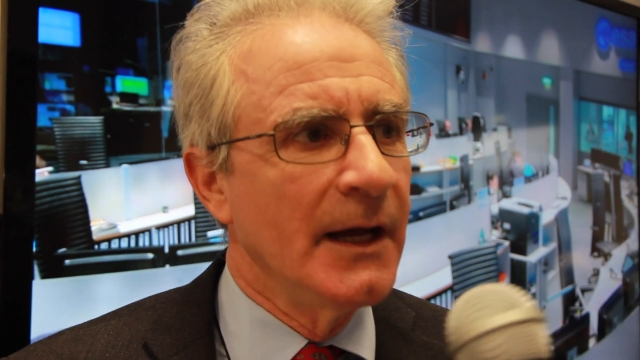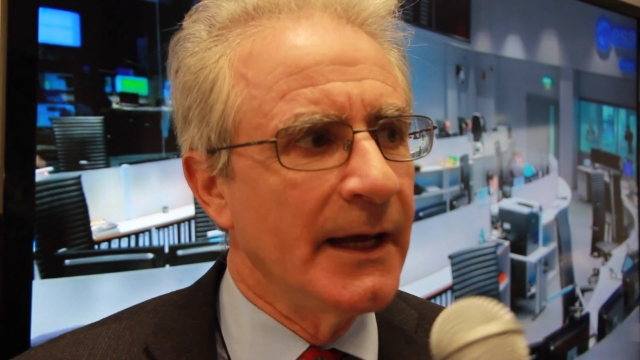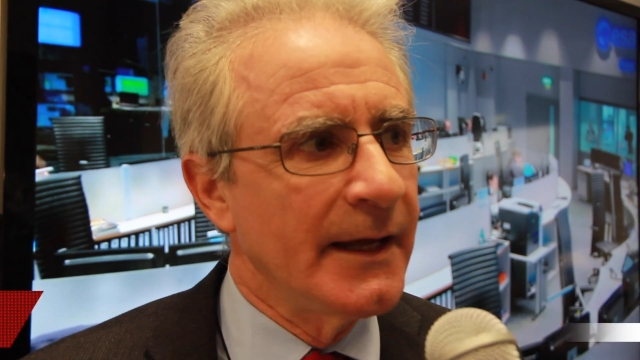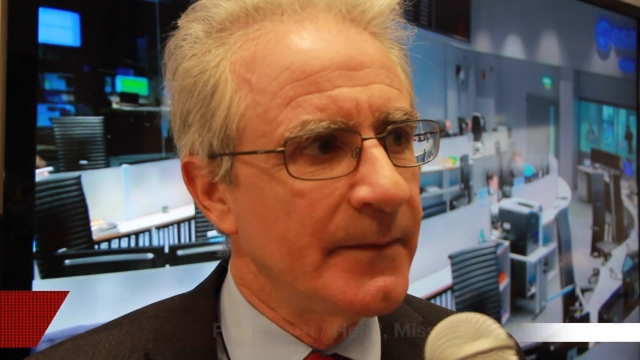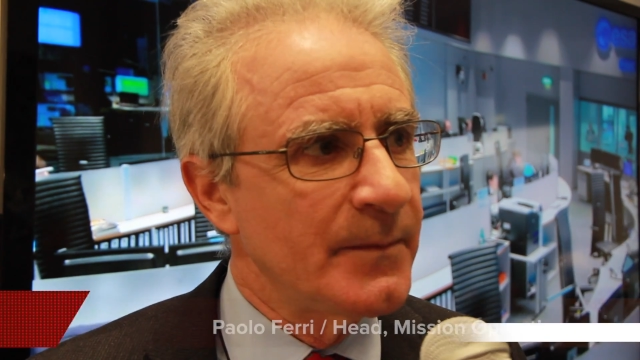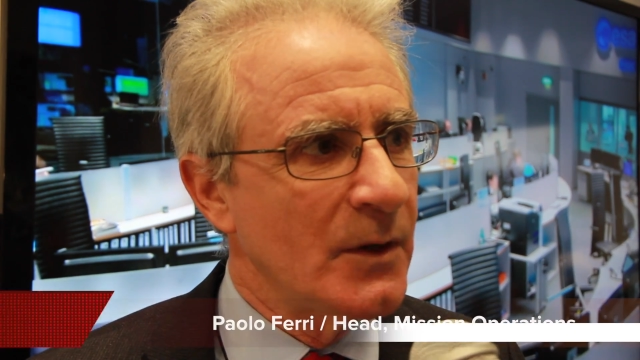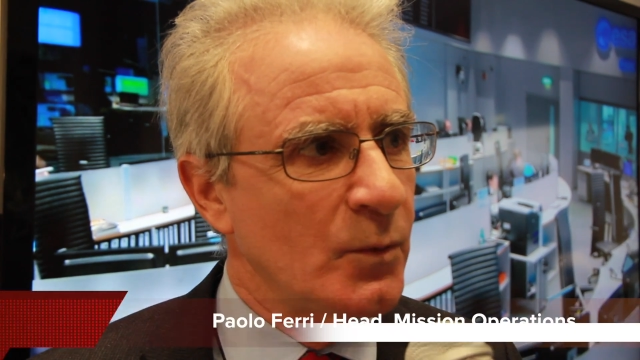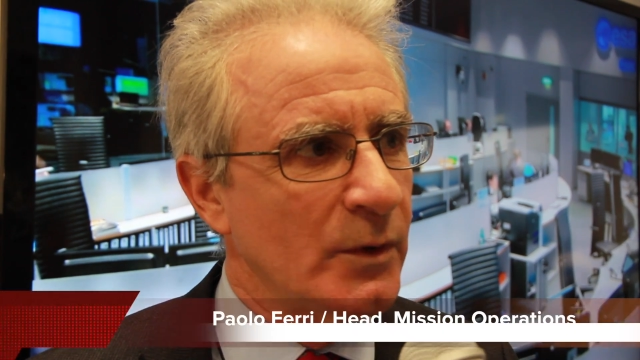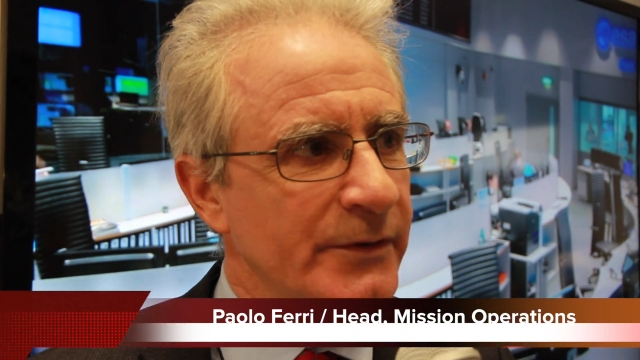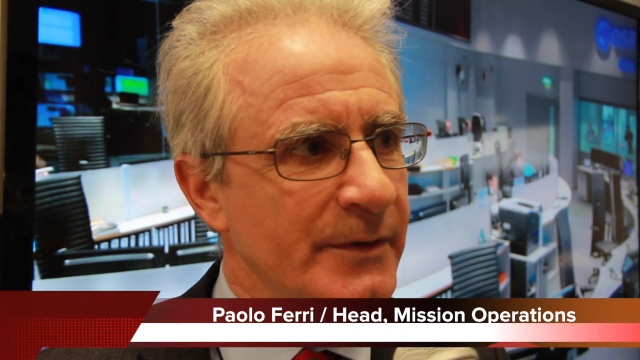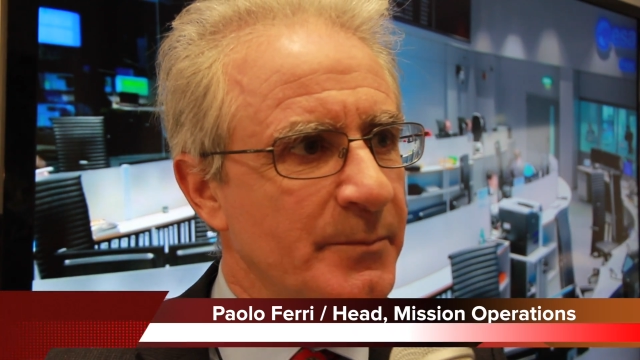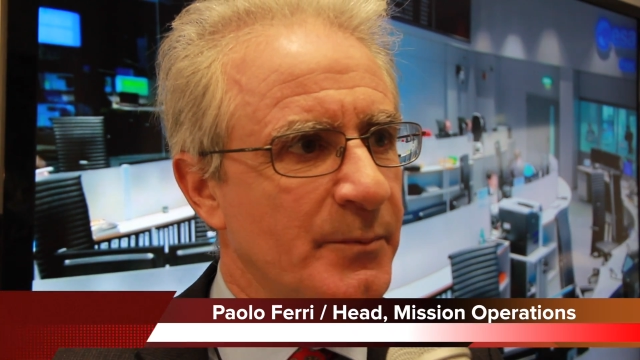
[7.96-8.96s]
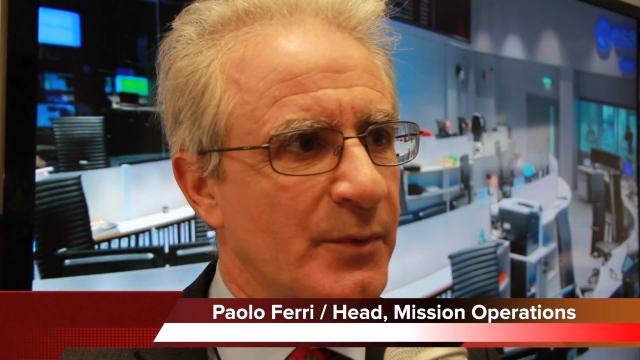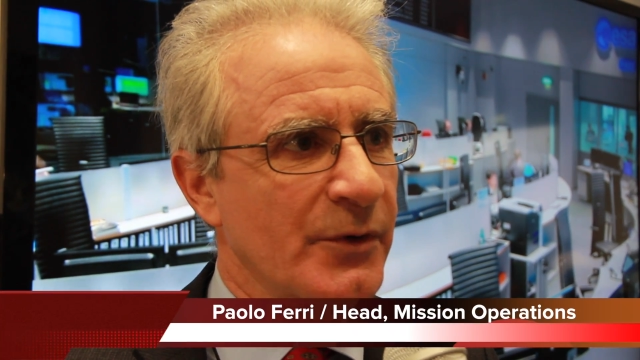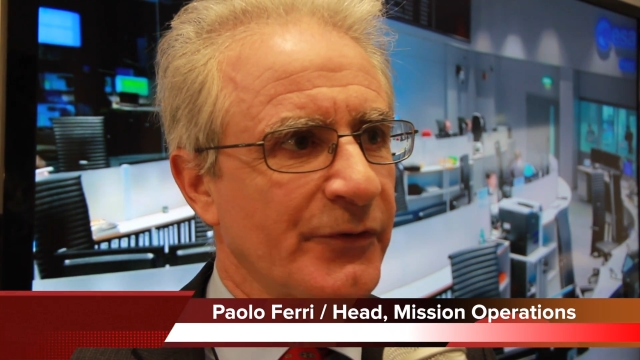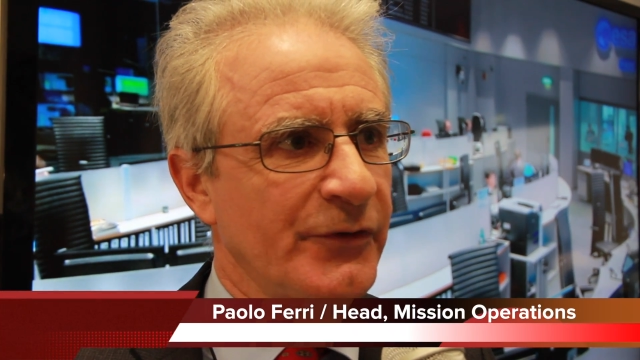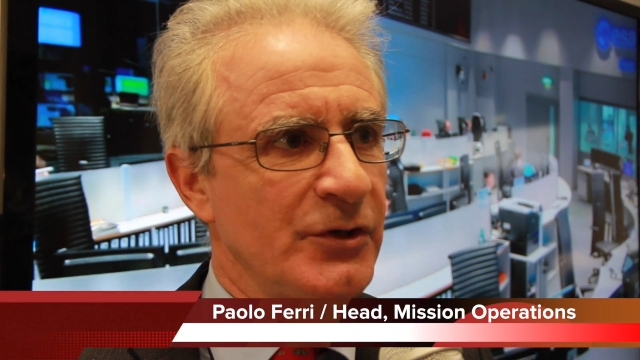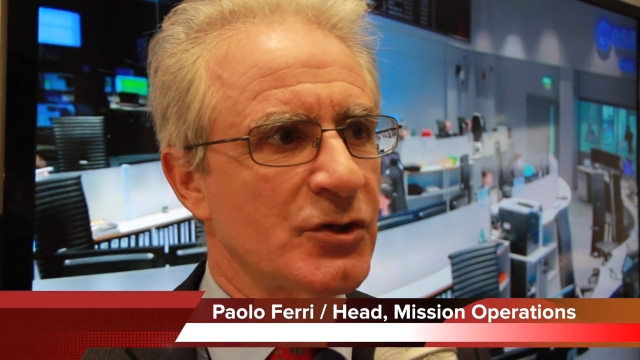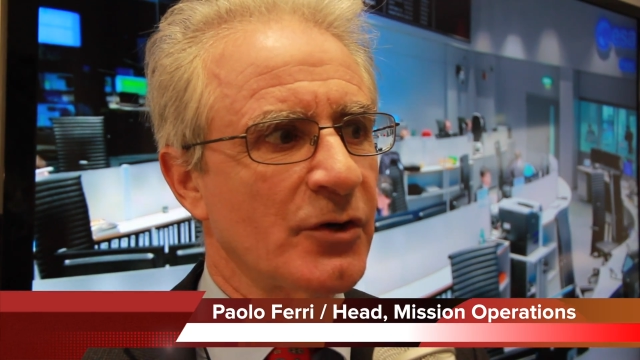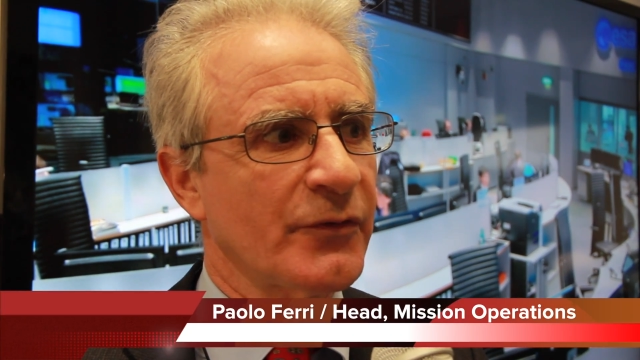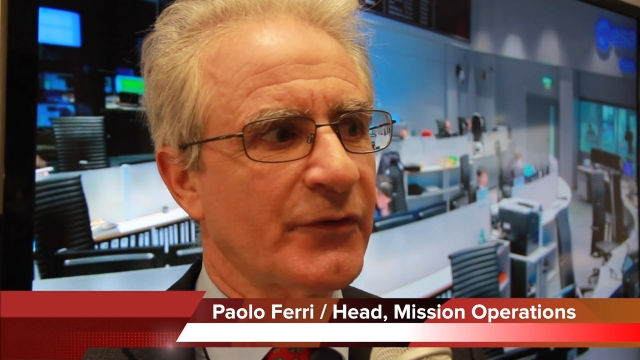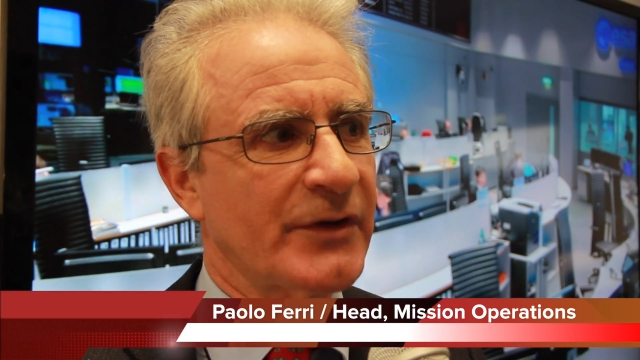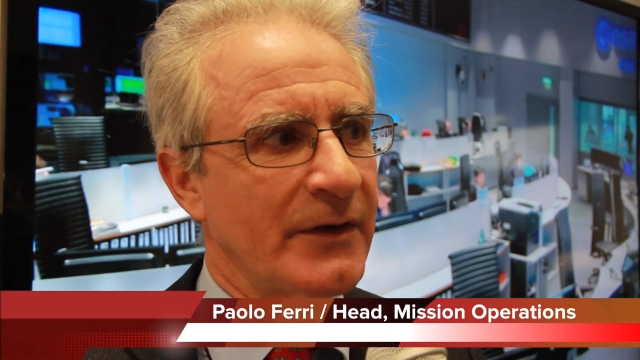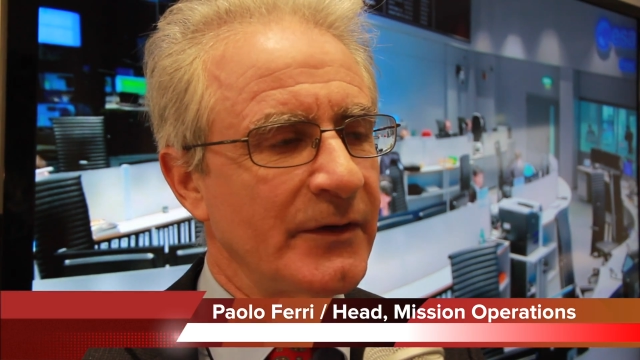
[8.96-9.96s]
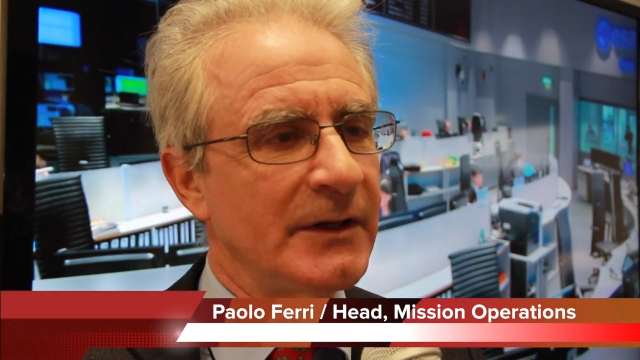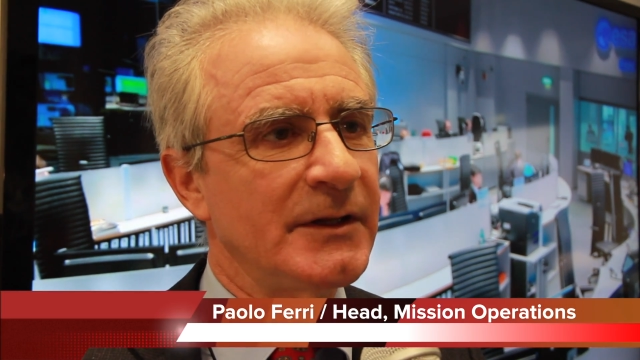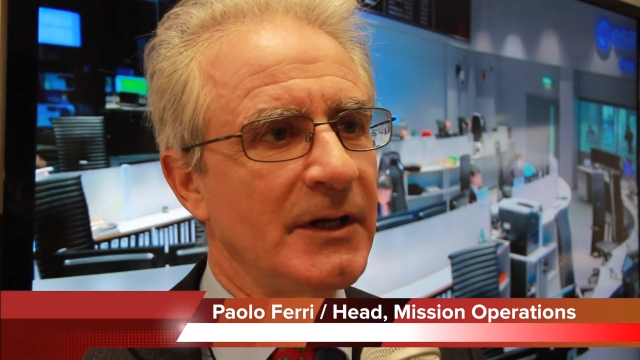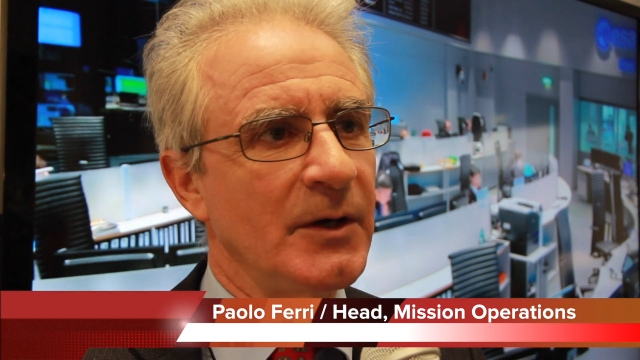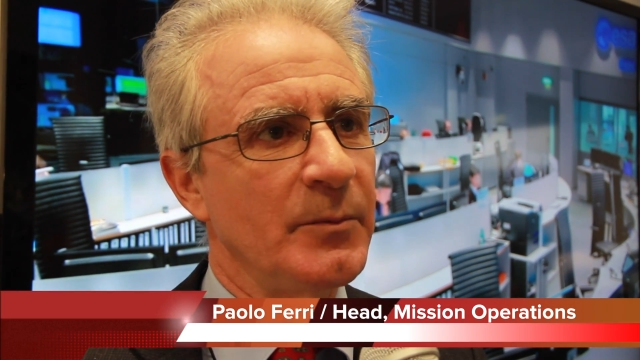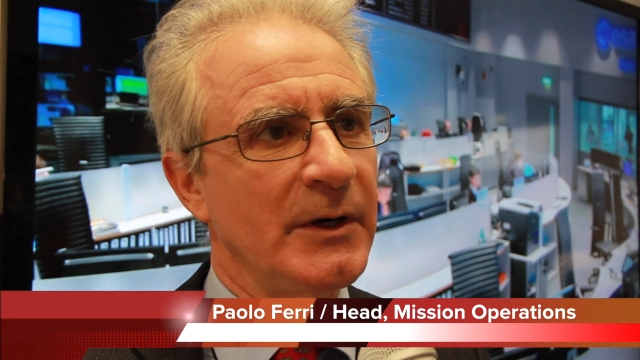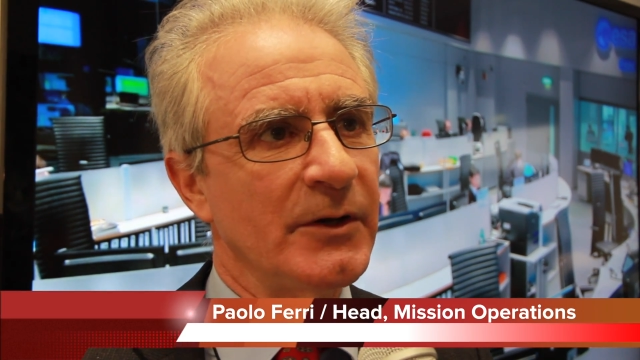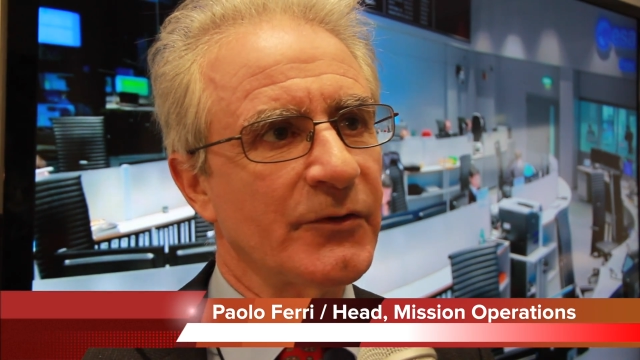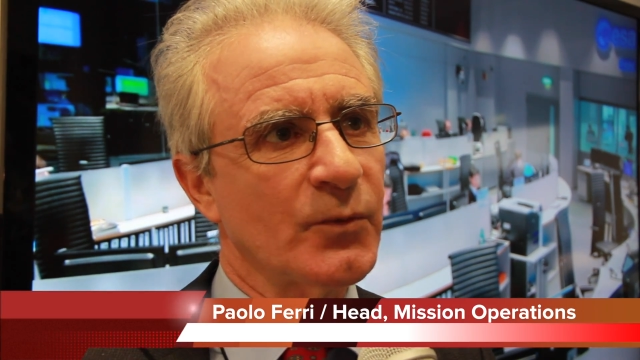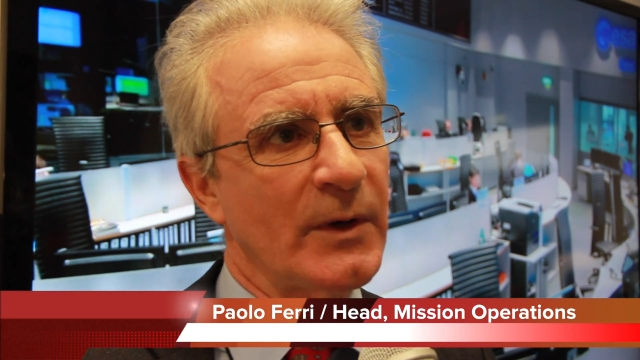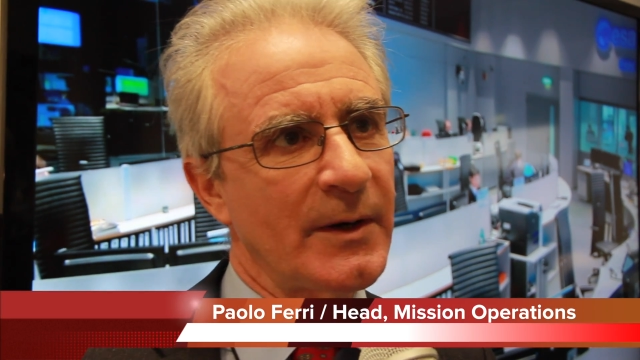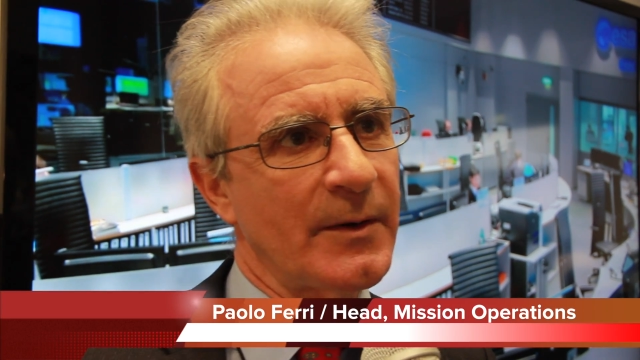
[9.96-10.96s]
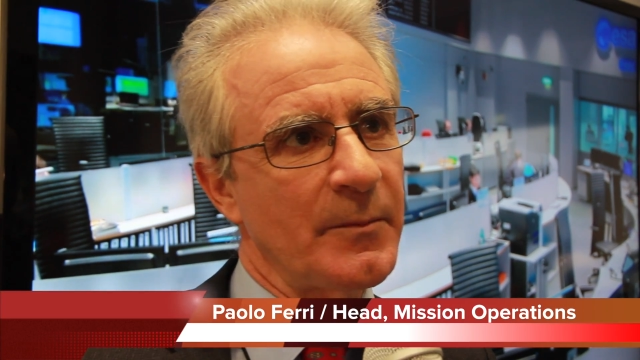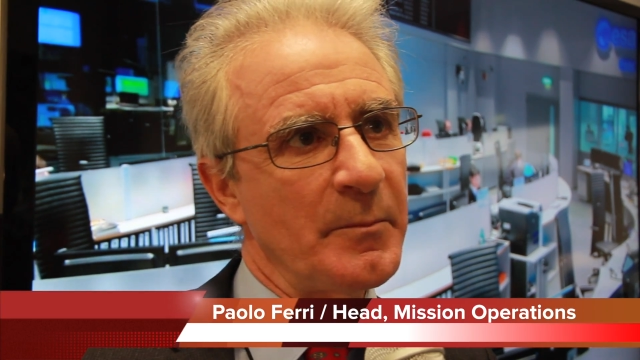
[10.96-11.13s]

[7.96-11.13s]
And it was a procedure of 17 minutes where